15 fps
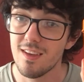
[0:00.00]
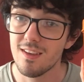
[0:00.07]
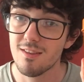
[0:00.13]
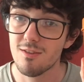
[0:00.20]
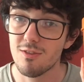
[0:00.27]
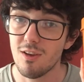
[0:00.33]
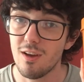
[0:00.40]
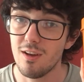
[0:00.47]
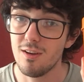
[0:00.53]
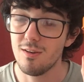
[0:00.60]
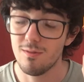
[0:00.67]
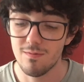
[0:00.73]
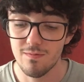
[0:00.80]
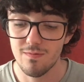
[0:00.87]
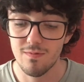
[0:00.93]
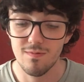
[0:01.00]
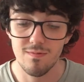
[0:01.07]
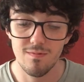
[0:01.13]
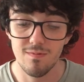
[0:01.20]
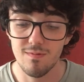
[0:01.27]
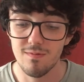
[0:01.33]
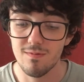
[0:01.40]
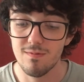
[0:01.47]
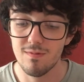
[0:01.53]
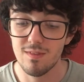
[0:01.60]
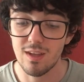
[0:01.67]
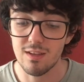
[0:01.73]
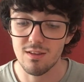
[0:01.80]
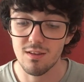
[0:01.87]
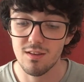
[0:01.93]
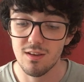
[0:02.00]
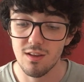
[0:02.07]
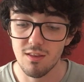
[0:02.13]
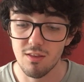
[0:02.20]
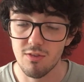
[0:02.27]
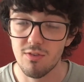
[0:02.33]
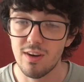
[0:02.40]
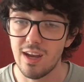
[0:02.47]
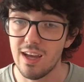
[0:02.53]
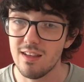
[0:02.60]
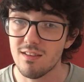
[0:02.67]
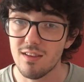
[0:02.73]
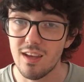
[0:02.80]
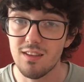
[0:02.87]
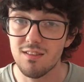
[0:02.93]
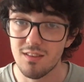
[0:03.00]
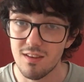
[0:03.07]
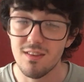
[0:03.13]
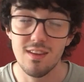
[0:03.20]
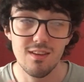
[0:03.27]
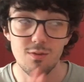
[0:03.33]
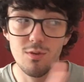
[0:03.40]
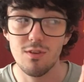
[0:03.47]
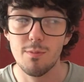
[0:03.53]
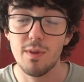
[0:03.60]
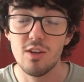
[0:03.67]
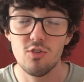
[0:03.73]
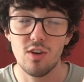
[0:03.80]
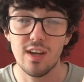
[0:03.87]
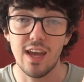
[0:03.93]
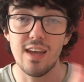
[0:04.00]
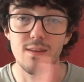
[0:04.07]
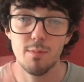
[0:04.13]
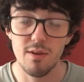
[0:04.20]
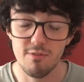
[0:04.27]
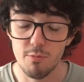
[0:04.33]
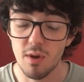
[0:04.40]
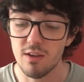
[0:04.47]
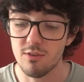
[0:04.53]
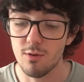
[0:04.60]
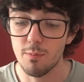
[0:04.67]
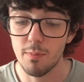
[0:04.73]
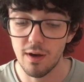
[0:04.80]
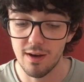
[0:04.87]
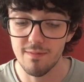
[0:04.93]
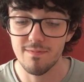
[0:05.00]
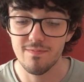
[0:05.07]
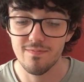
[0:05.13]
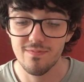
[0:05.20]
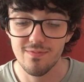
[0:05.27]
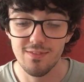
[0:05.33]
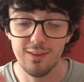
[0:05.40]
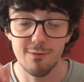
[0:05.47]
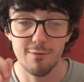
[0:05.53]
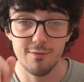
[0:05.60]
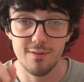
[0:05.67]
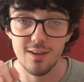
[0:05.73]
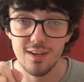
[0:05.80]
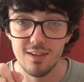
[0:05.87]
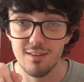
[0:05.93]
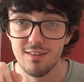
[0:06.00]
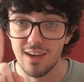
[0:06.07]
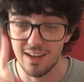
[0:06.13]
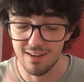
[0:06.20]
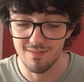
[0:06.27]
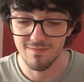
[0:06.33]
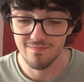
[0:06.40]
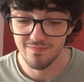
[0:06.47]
So, there's another 3 hints. This one's a bit tricky, it's a bit of a puzzle, but the first hint